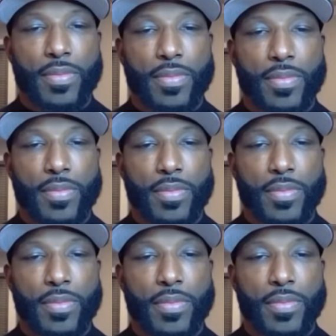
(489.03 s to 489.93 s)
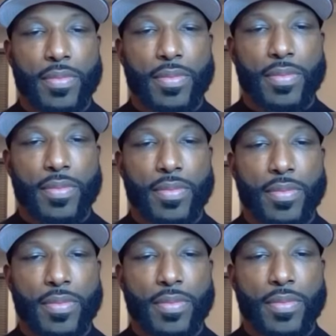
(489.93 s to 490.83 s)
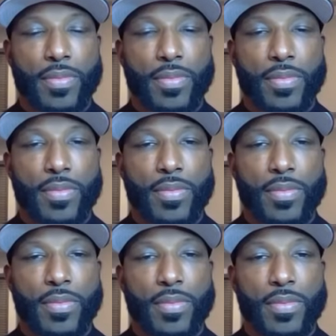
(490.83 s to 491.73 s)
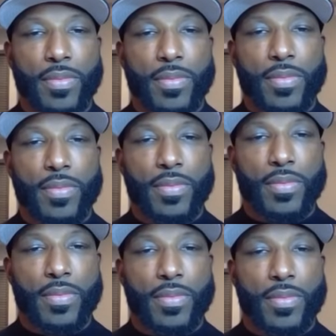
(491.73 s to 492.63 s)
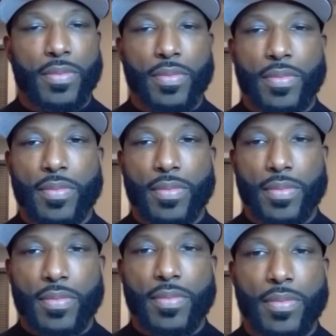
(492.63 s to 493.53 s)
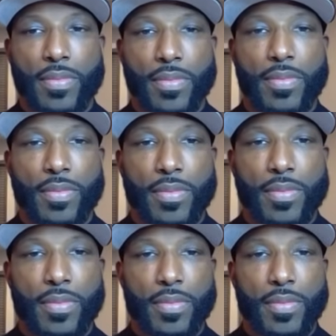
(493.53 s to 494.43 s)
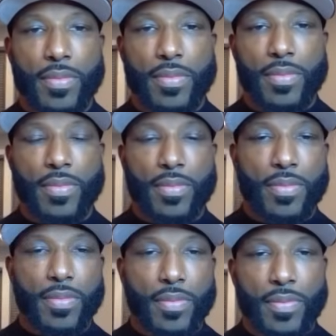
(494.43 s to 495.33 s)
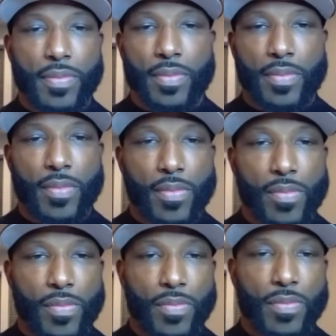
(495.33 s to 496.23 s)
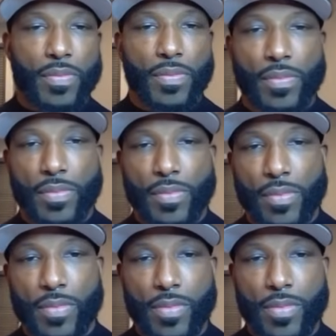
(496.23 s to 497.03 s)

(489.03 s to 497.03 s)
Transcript: The person shown says nothing.